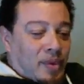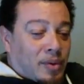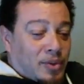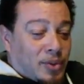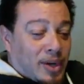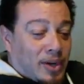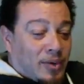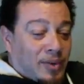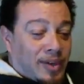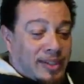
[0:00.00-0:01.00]
What you got
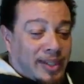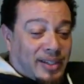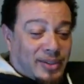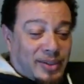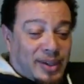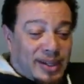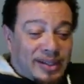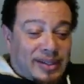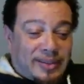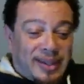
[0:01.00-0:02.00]
over there, Diesel? You
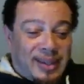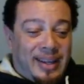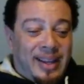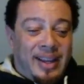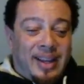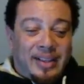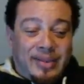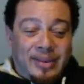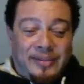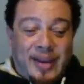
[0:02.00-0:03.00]
got three
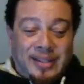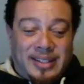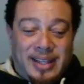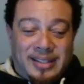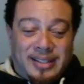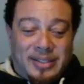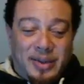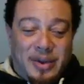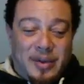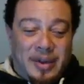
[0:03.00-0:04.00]
5Ts and
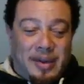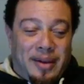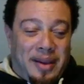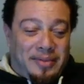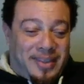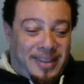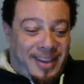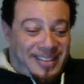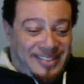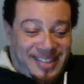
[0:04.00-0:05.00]
2
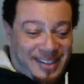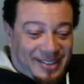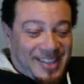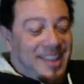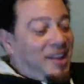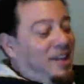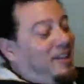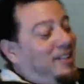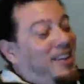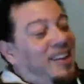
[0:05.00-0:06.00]
MTXL.
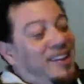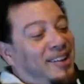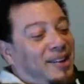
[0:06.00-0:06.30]
Yeah,